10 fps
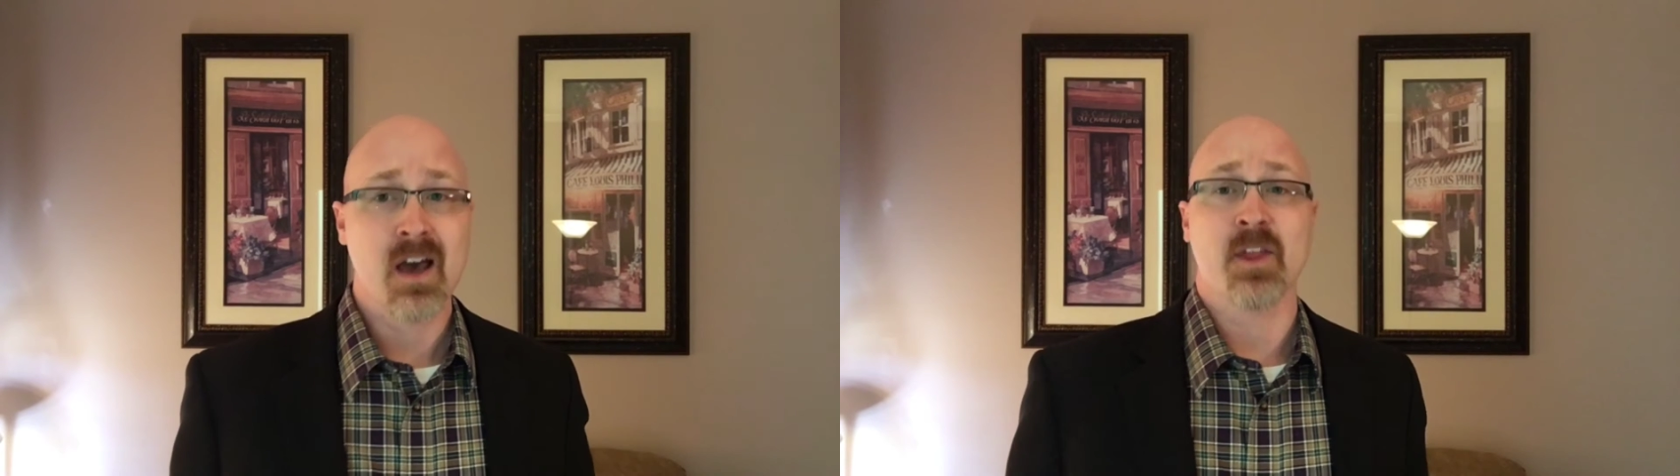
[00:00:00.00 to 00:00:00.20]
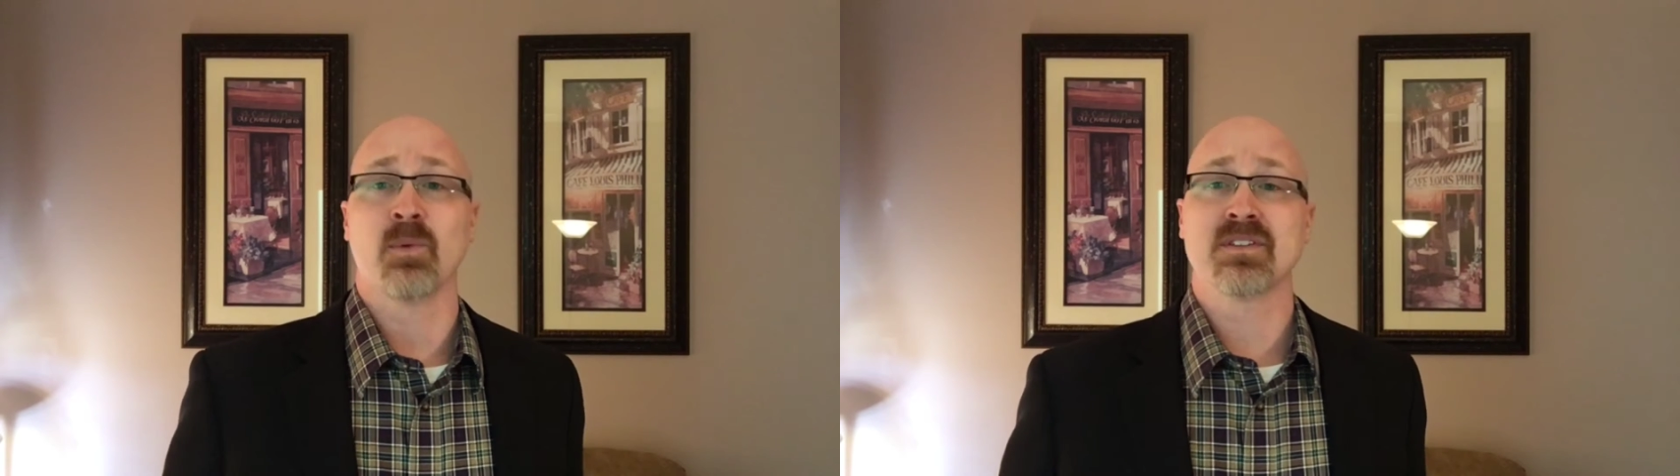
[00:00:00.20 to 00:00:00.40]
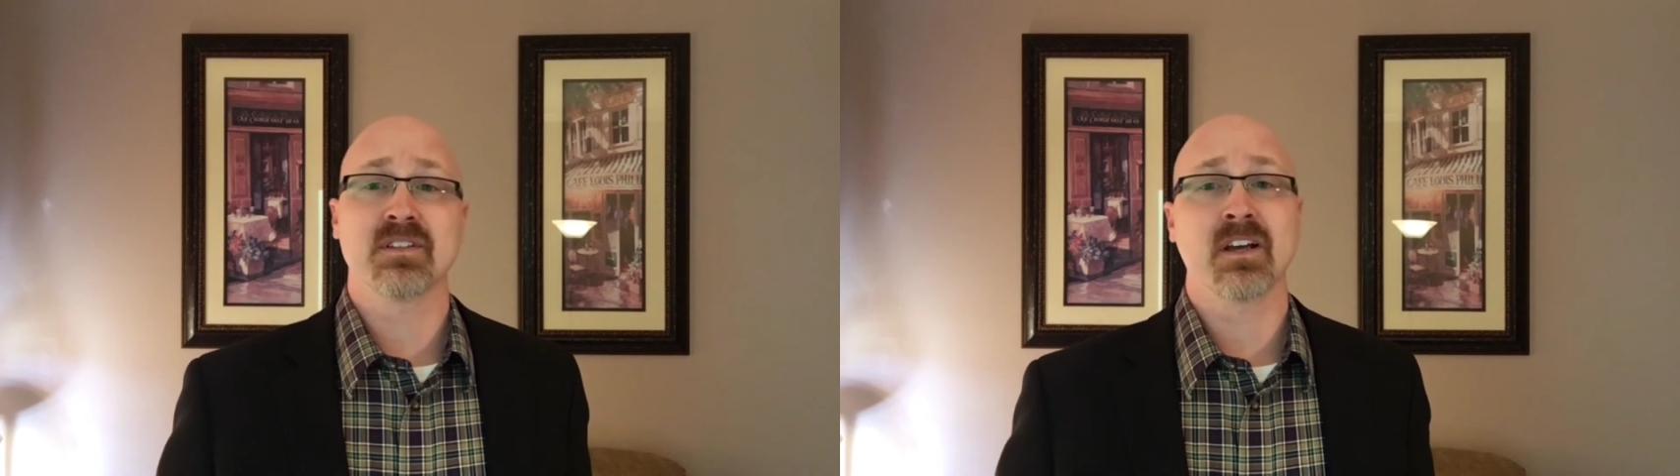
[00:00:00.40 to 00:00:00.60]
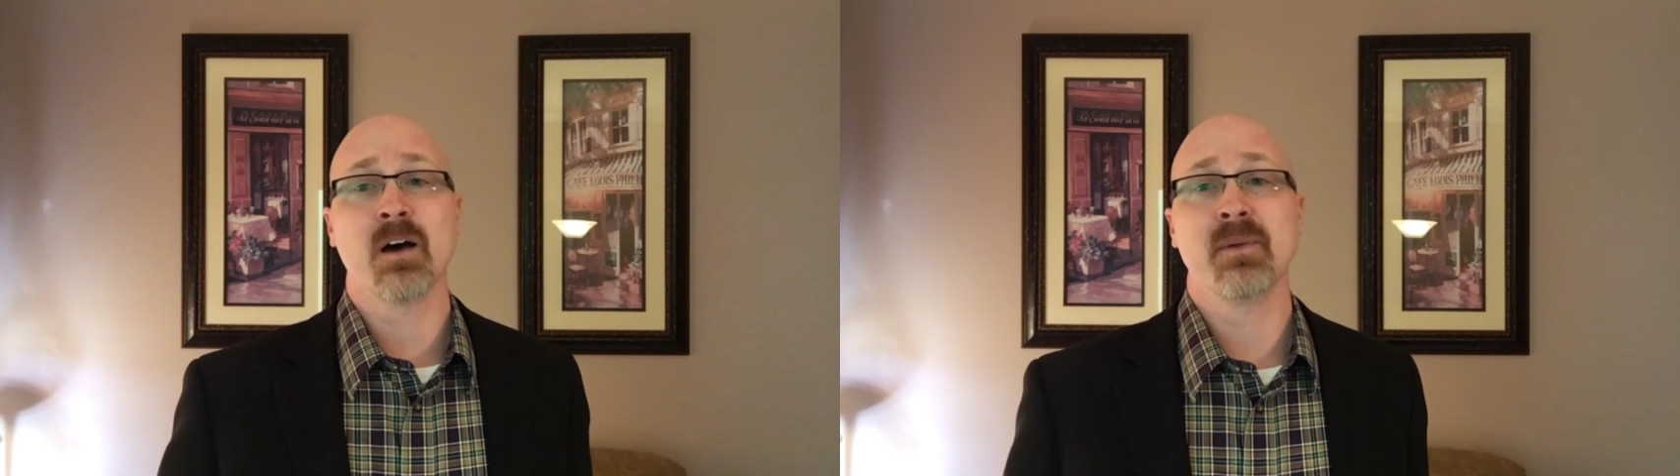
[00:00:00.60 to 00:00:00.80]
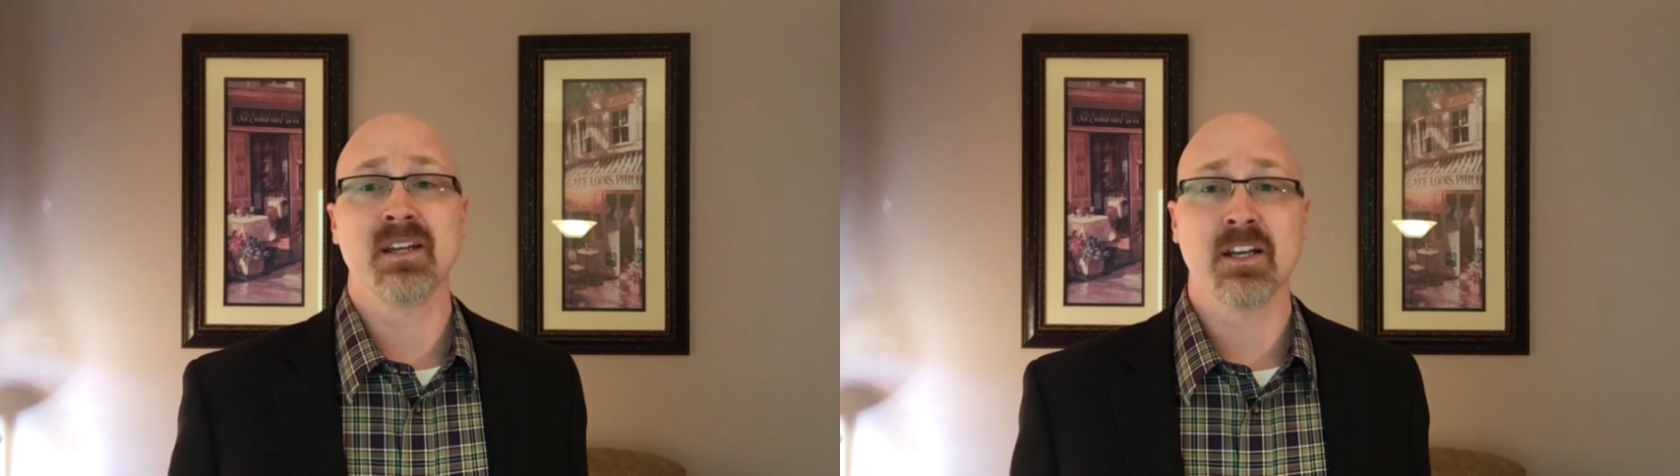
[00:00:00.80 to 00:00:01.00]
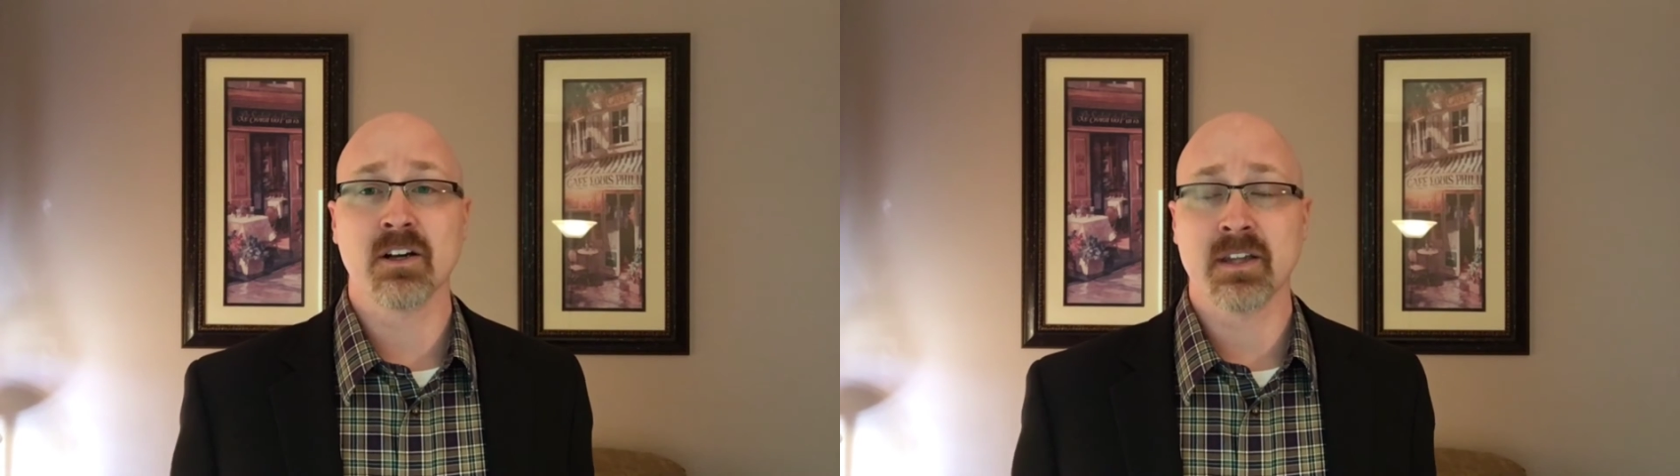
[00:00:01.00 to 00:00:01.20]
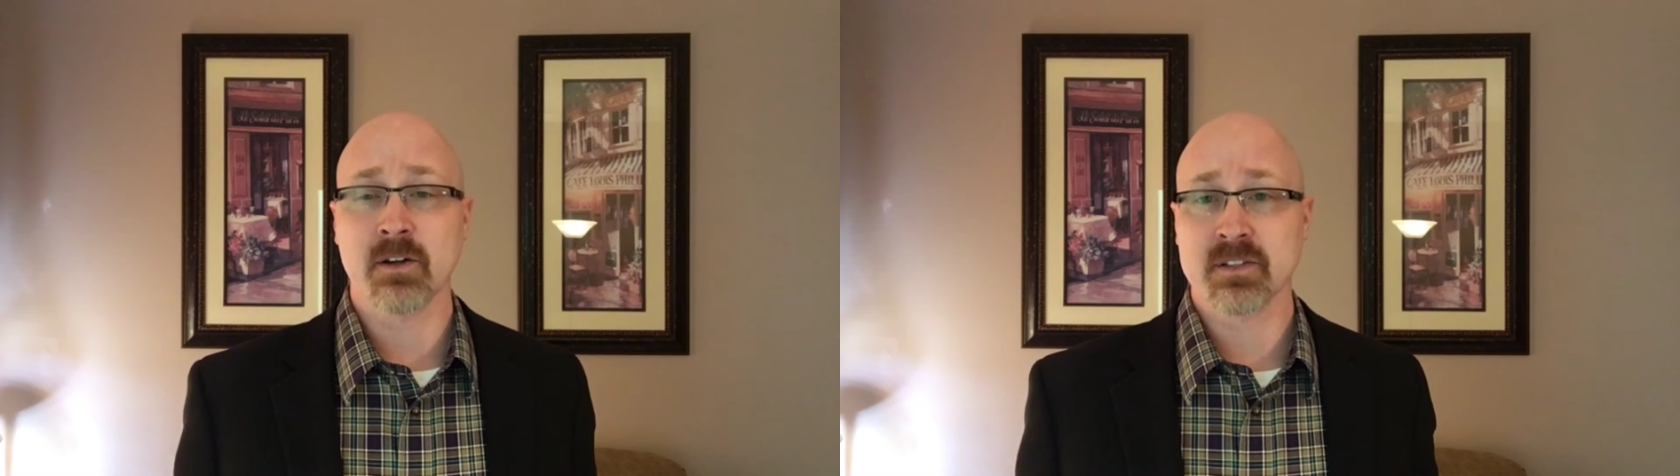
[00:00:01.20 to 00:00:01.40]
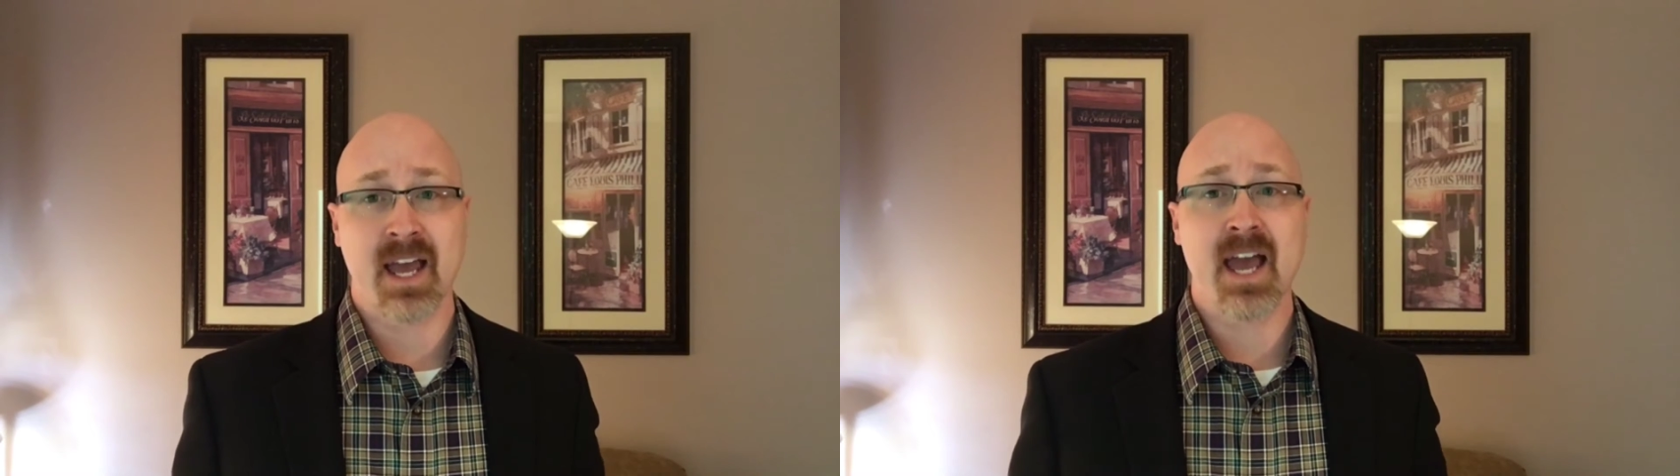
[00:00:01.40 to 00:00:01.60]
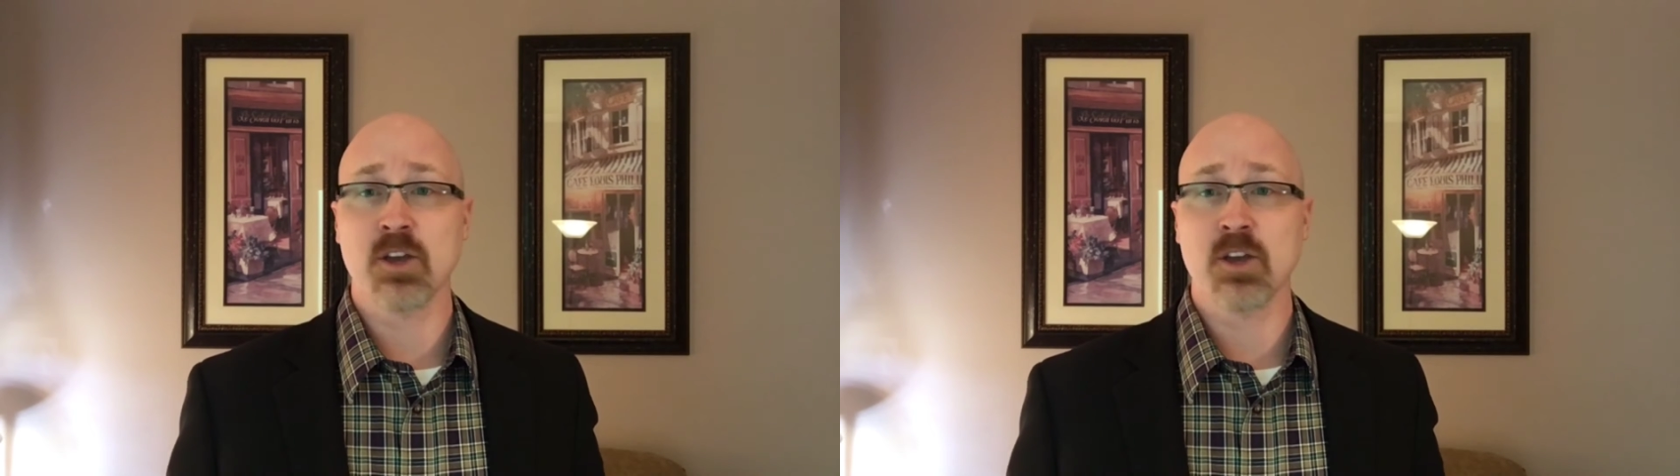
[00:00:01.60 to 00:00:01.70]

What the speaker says: that wants to come in here and they're like, hey,